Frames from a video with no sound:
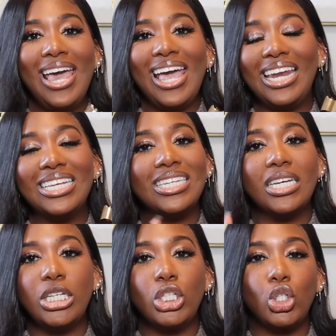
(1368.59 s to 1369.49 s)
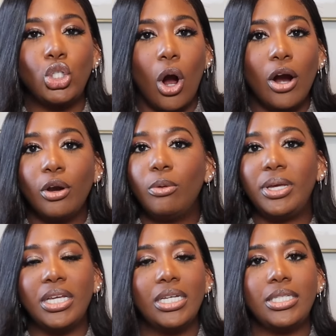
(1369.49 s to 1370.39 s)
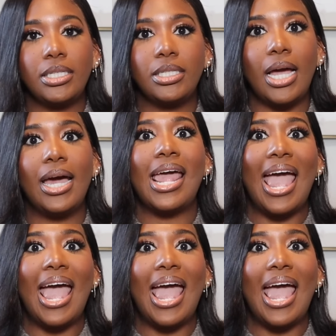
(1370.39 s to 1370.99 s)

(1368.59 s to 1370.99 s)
And it's a good starter because it's not